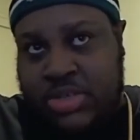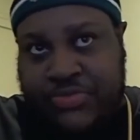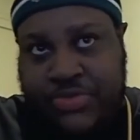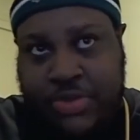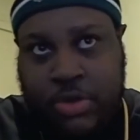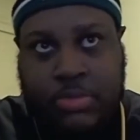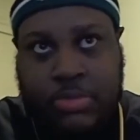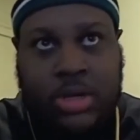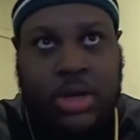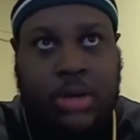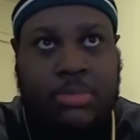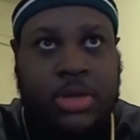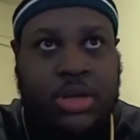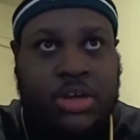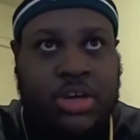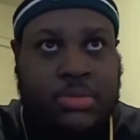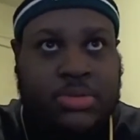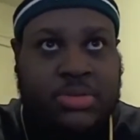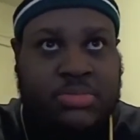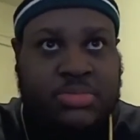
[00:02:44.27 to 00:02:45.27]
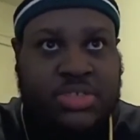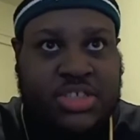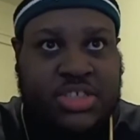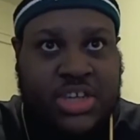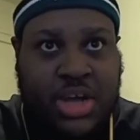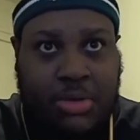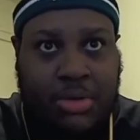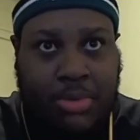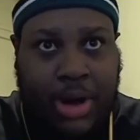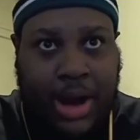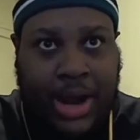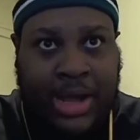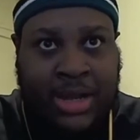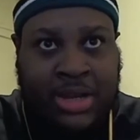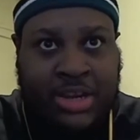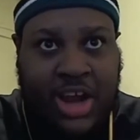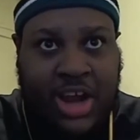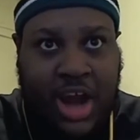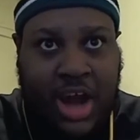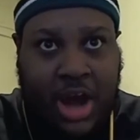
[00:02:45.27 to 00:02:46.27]
You feel me? I'm looking up some shit right
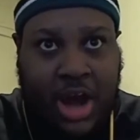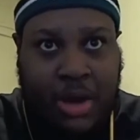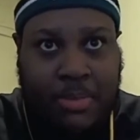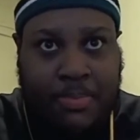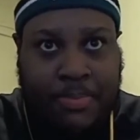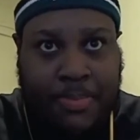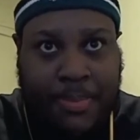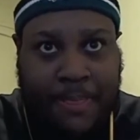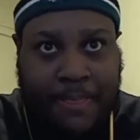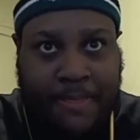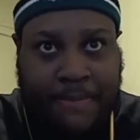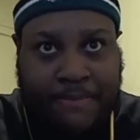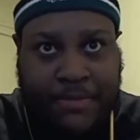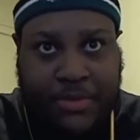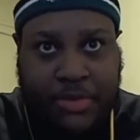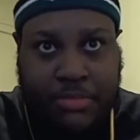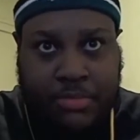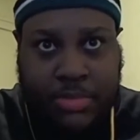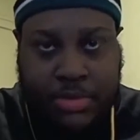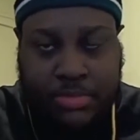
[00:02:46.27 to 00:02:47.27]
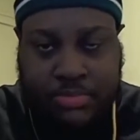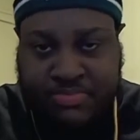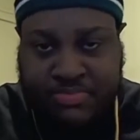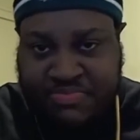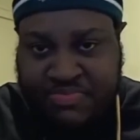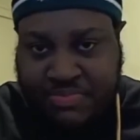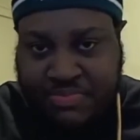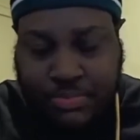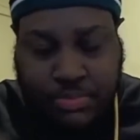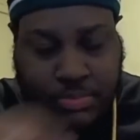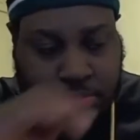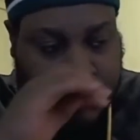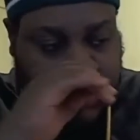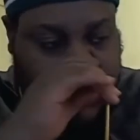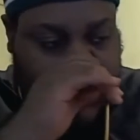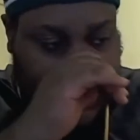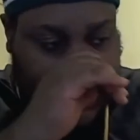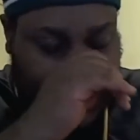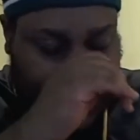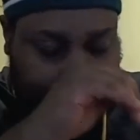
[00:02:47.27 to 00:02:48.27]
now. You feel me?
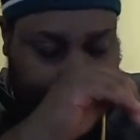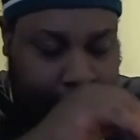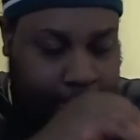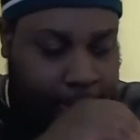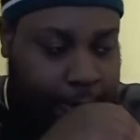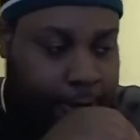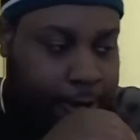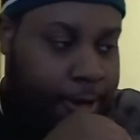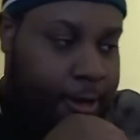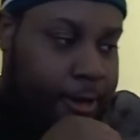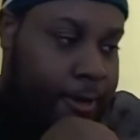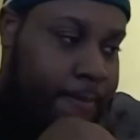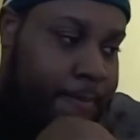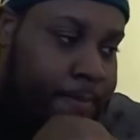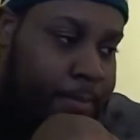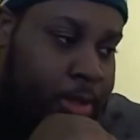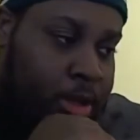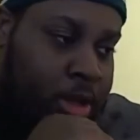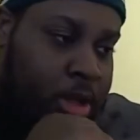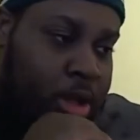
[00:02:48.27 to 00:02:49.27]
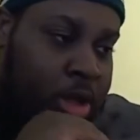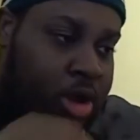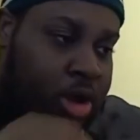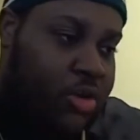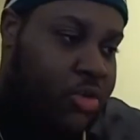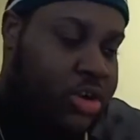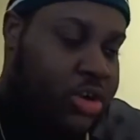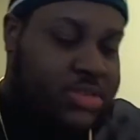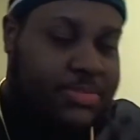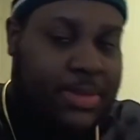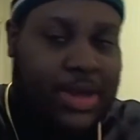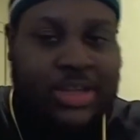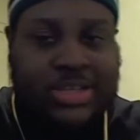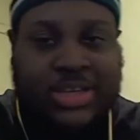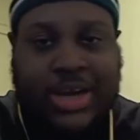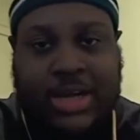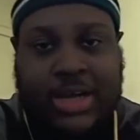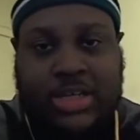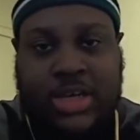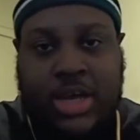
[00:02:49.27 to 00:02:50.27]
Of course,
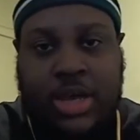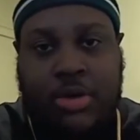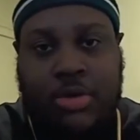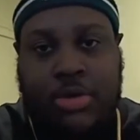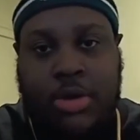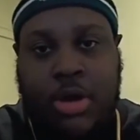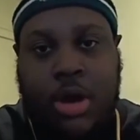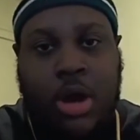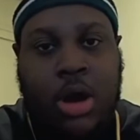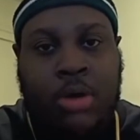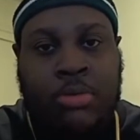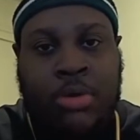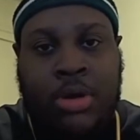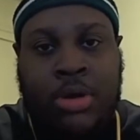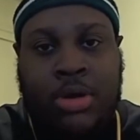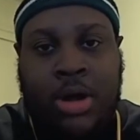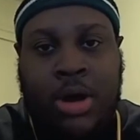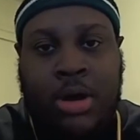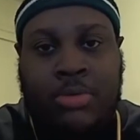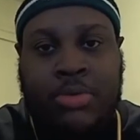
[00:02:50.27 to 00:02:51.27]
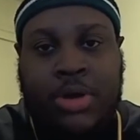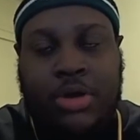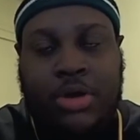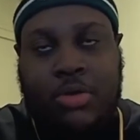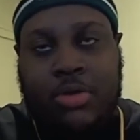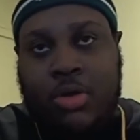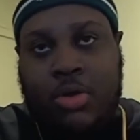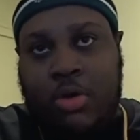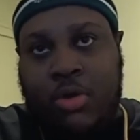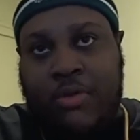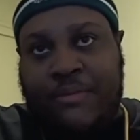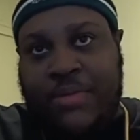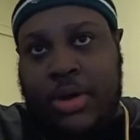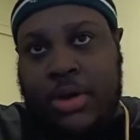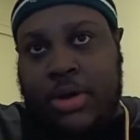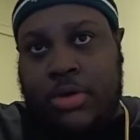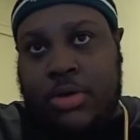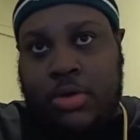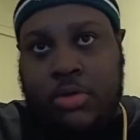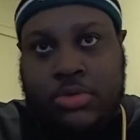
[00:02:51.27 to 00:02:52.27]
Manti Te'o. Y'all already know the whole
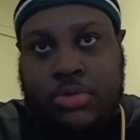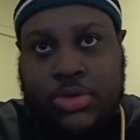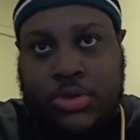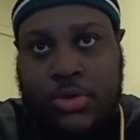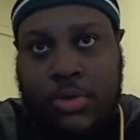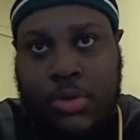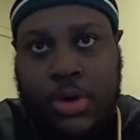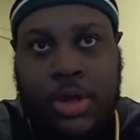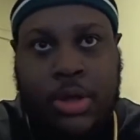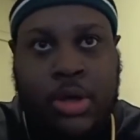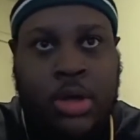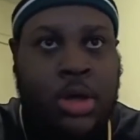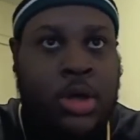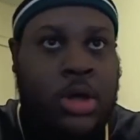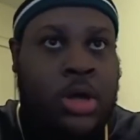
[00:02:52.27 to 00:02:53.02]
fucking Hulk story.